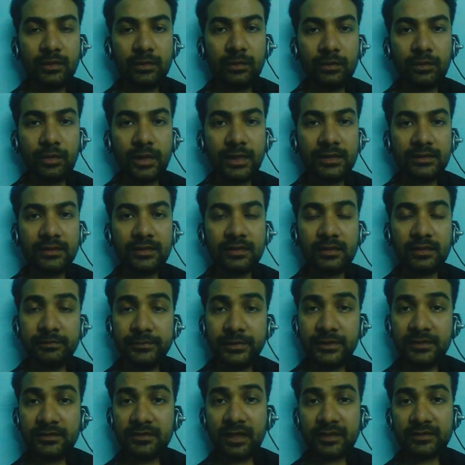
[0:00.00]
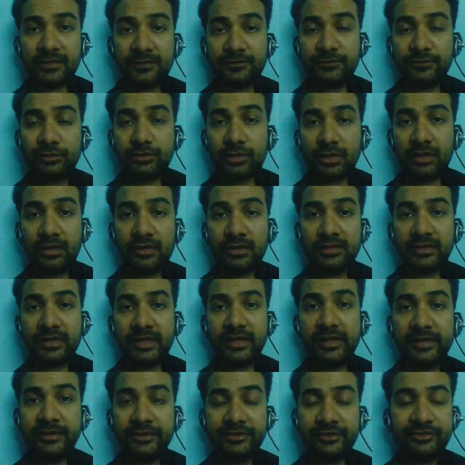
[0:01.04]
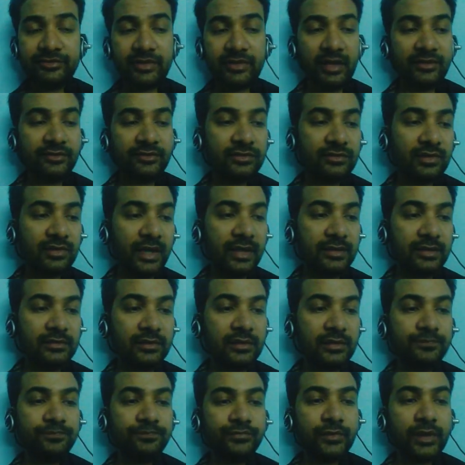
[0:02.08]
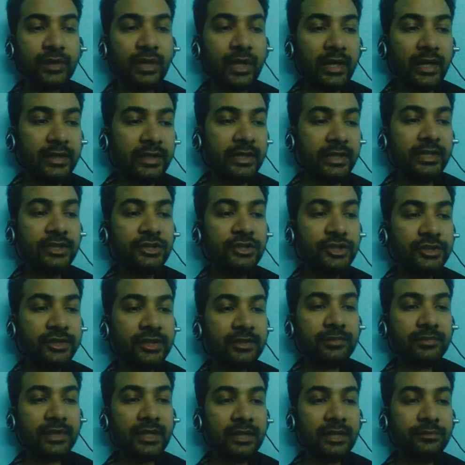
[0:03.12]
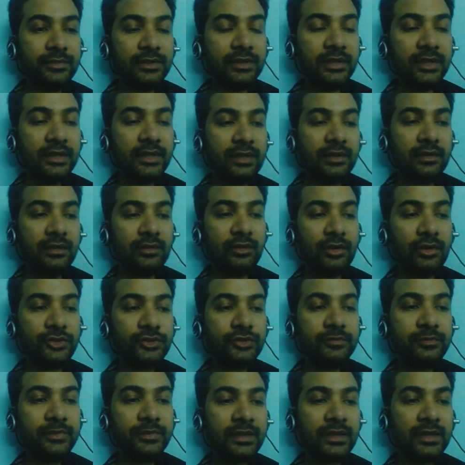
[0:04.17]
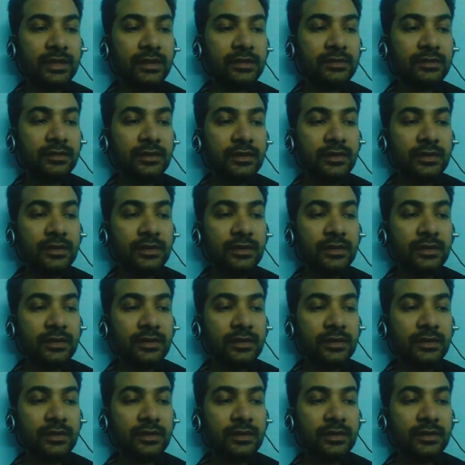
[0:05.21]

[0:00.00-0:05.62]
while the Companies Act of 2013 states that an AGM can be held or should be held